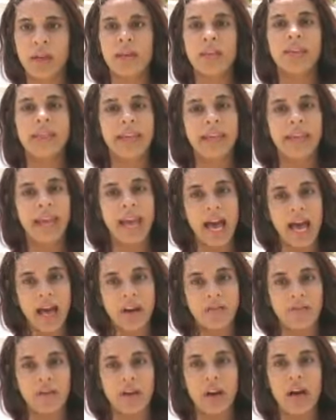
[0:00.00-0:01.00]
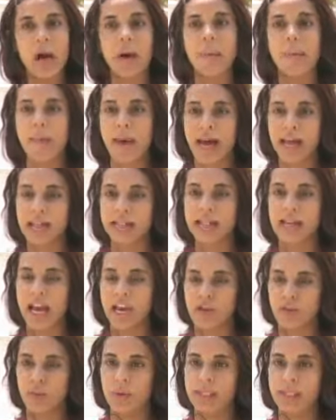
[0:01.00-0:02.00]
They have a mass
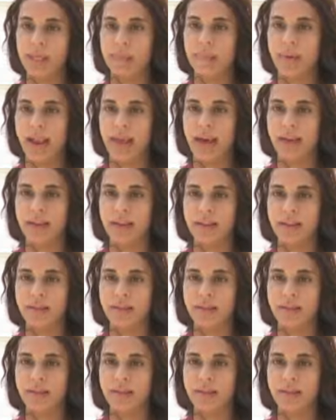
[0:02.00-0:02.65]
casualty plan.